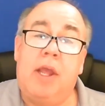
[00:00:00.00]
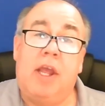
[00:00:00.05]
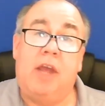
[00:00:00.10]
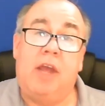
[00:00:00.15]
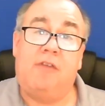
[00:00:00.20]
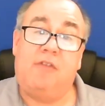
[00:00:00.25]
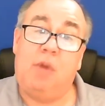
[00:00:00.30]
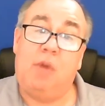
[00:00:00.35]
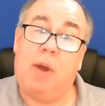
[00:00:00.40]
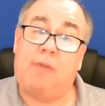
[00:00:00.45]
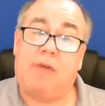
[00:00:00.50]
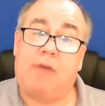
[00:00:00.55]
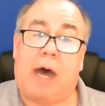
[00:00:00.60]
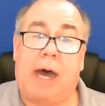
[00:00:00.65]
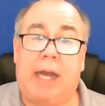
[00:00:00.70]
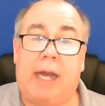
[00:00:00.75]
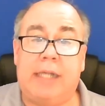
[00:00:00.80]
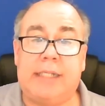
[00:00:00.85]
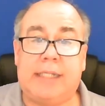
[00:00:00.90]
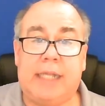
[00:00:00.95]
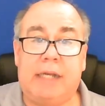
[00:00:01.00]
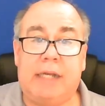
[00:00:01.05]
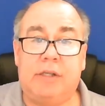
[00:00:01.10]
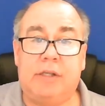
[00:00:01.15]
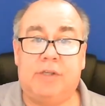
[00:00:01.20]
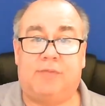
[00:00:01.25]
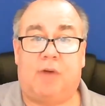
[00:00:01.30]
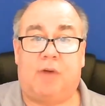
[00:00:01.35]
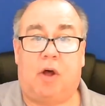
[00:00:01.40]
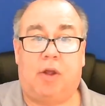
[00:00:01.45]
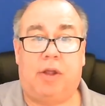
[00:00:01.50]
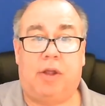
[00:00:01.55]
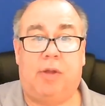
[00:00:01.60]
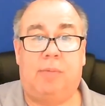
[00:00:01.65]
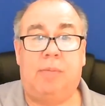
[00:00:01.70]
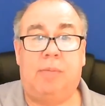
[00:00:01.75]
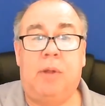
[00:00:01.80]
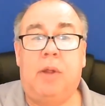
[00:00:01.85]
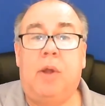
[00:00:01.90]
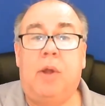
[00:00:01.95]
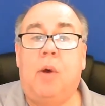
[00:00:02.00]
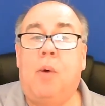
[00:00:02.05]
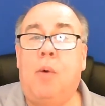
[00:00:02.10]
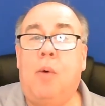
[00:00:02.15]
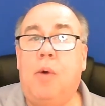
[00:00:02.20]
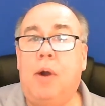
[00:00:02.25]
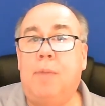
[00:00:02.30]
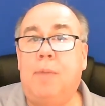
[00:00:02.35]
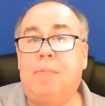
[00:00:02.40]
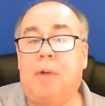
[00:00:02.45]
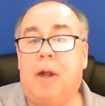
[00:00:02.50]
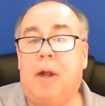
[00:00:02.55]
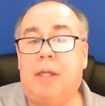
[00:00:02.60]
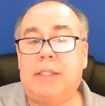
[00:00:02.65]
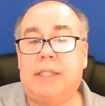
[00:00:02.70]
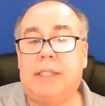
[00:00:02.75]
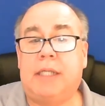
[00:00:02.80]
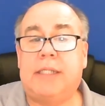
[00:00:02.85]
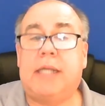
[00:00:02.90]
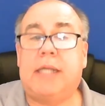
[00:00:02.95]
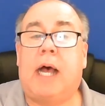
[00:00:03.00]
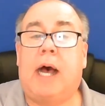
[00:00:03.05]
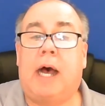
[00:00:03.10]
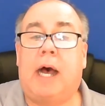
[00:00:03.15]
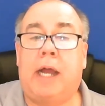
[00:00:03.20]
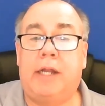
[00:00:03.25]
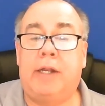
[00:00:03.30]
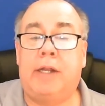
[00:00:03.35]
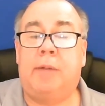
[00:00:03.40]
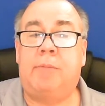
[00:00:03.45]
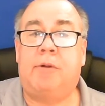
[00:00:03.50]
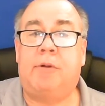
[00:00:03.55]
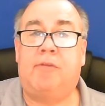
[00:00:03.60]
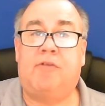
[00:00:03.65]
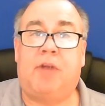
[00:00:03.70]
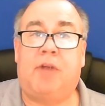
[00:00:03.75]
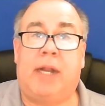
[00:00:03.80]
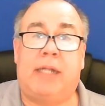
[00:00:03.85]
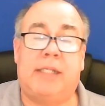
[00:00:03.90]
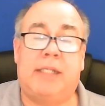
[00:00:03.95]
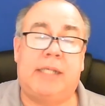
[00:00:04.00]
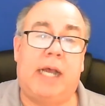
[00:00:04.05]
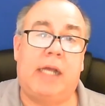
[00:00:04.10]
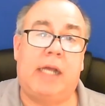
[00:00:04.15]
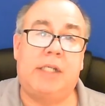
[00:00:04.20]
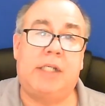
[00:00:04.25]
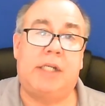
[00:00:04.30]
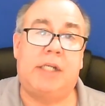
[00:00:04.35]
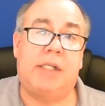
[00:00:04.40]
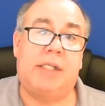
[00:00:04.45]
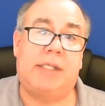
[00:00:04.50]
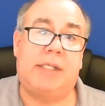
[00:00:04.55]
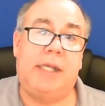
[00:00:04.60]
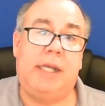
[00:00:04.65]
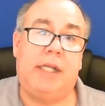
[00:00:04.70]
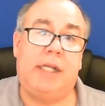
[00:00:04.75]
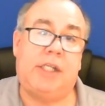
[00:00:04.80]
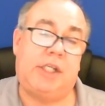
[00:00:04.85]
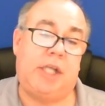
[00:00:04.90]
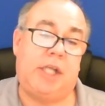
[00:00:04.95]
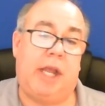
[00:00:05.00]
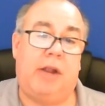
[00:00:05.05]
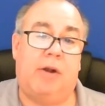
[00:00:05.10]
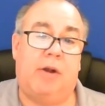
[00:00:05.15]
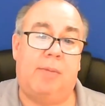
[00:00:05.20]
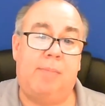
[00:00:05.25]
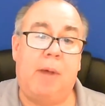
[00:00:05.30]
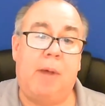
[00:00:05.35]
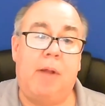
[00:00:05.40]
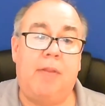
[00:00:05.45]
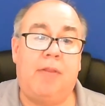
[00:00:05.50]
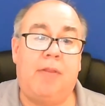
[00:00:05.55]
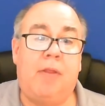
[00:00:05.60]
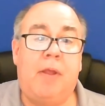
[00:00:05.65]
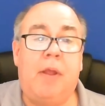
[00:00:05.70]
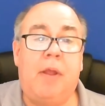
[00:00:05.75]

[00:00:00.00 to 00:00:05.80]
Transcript: If you have high sales volume or process a high number of transactions each day or month,